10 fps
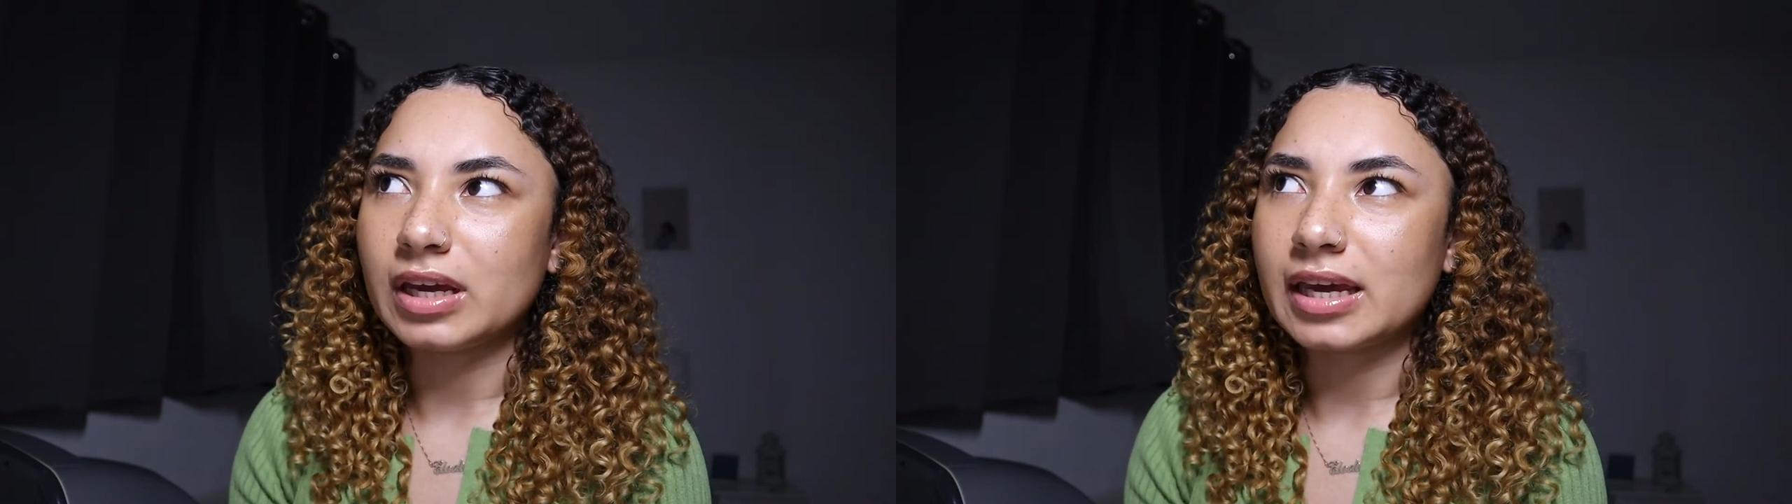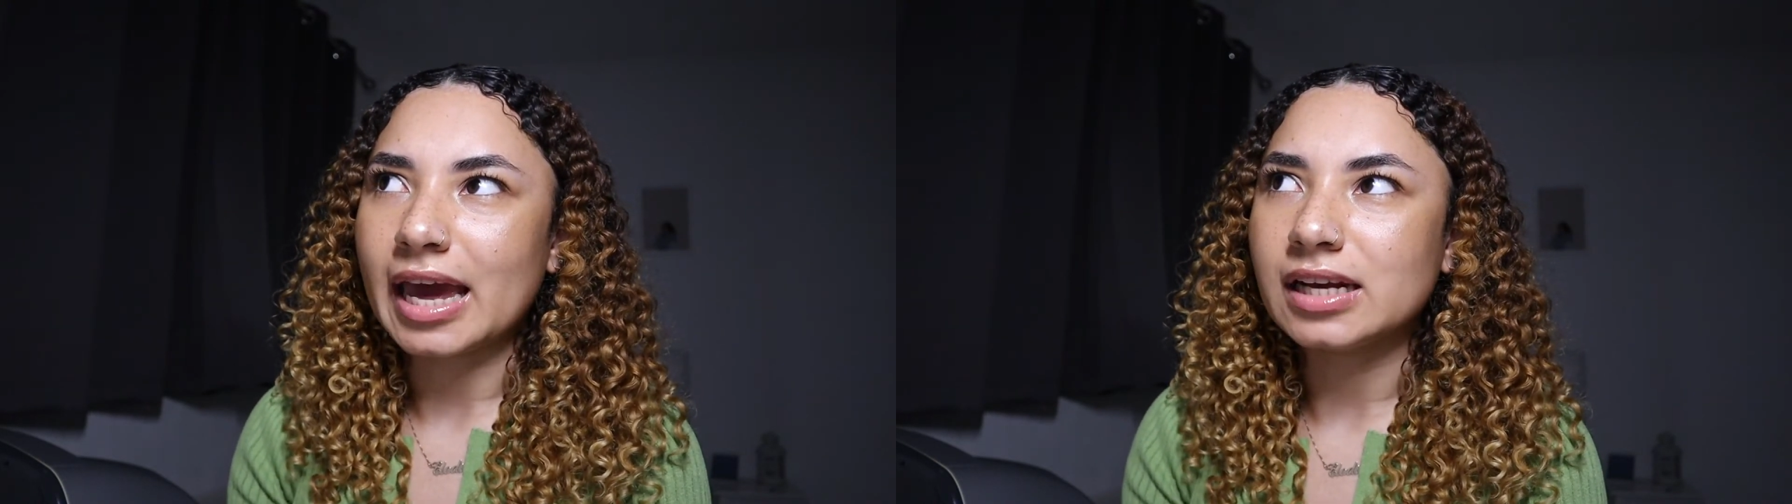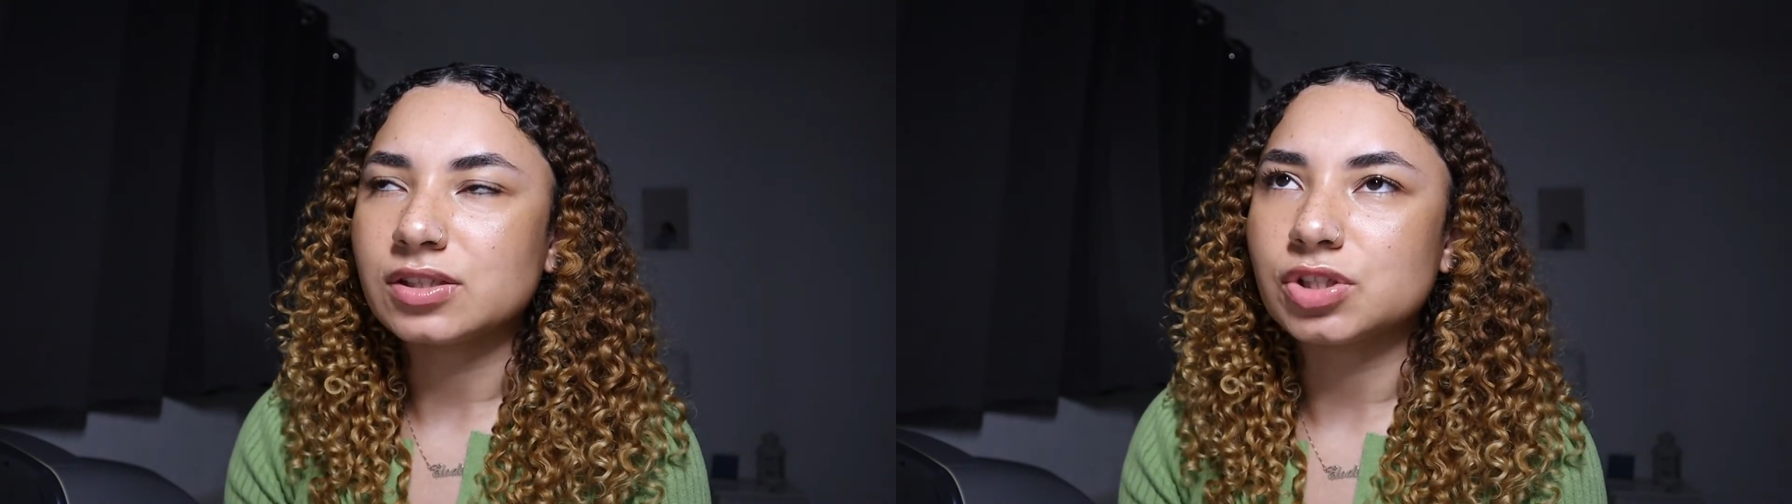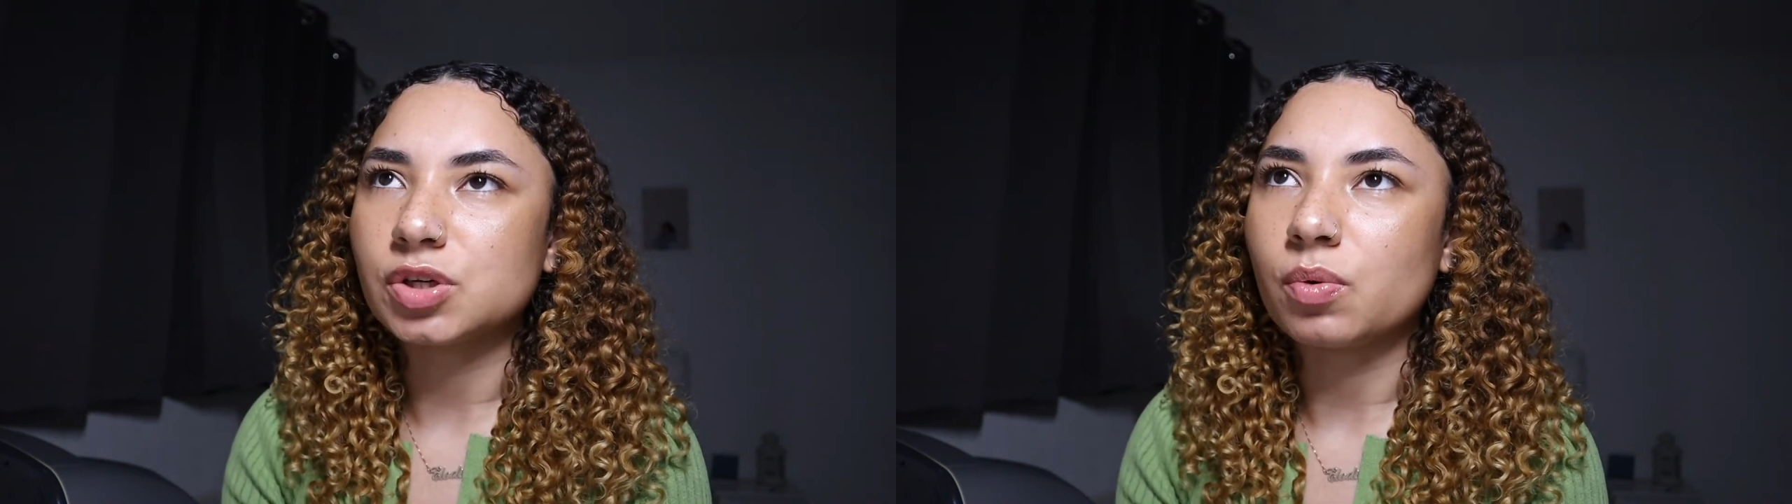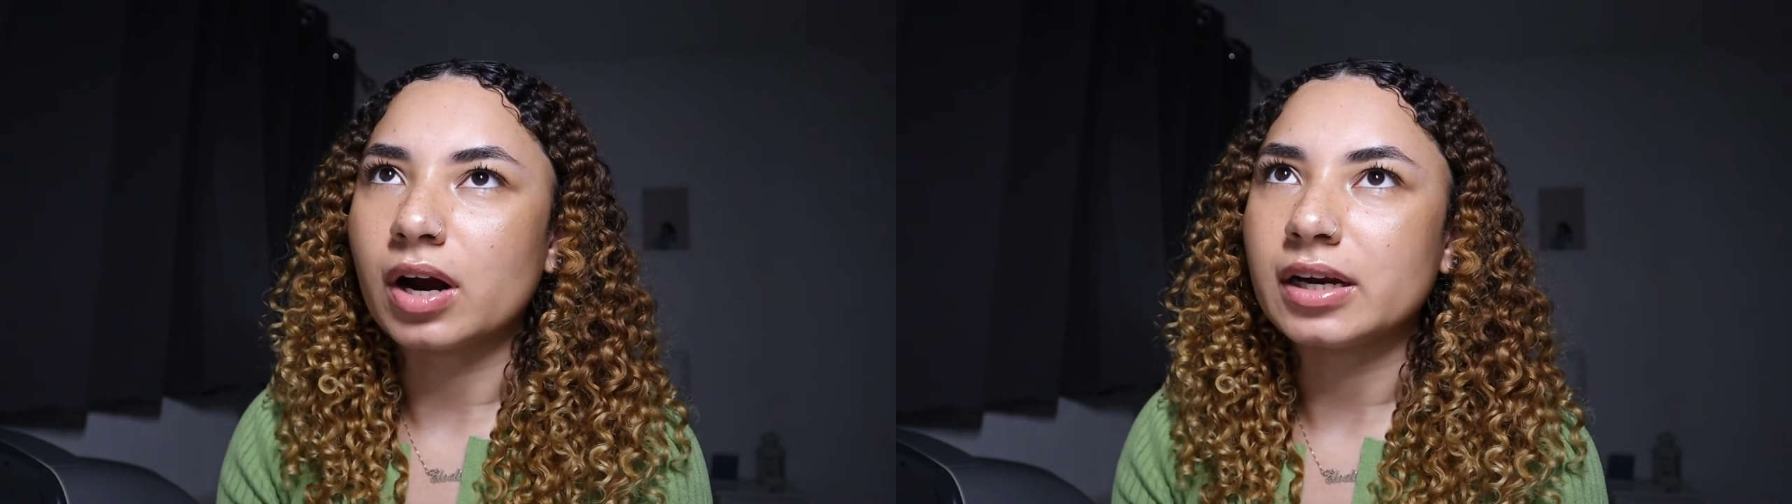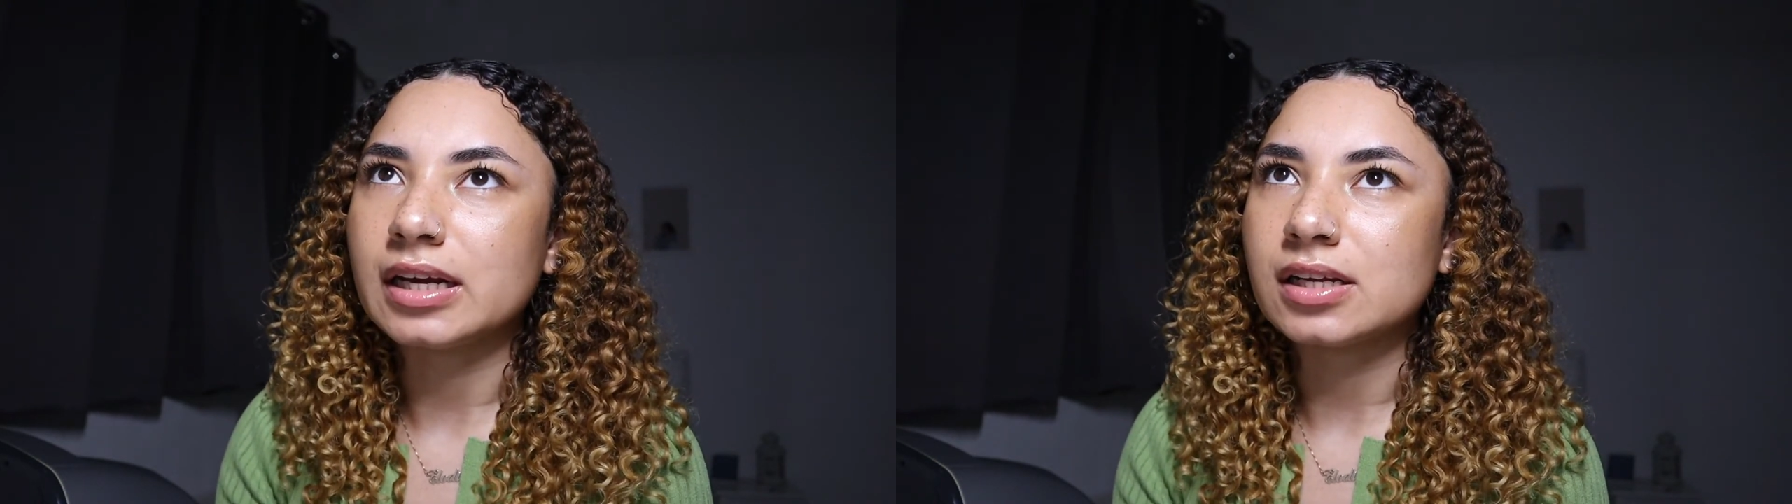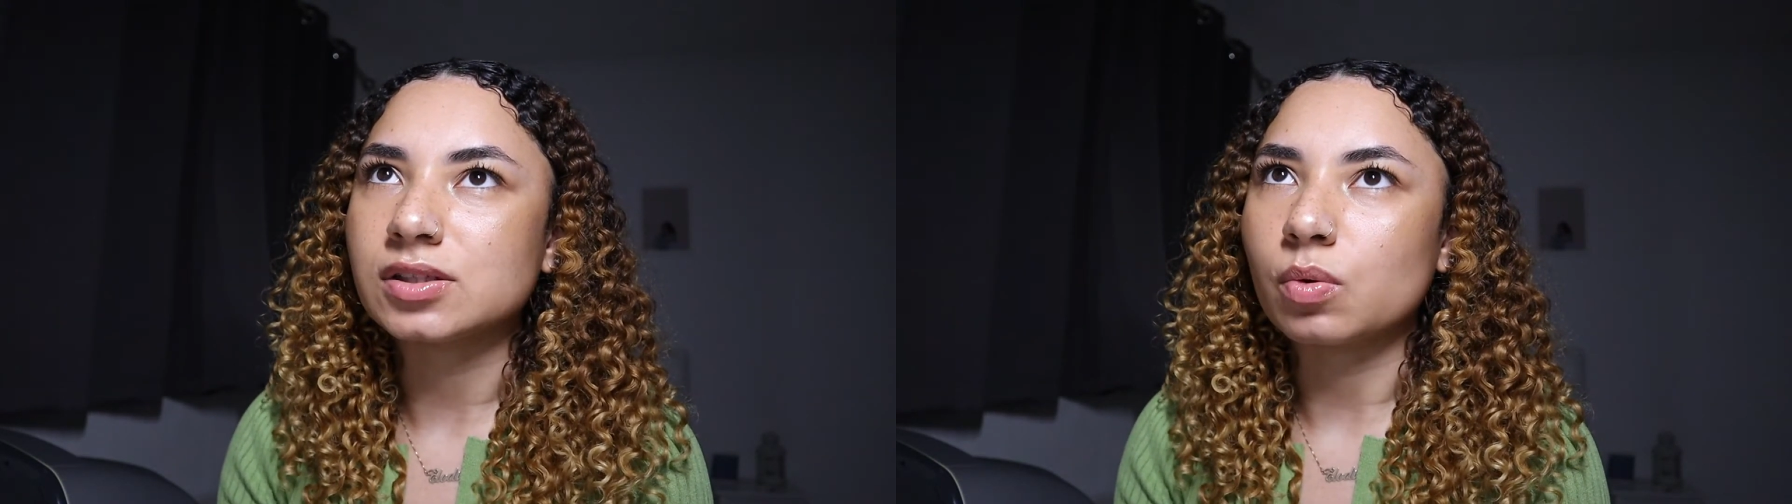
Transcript: cater to our needs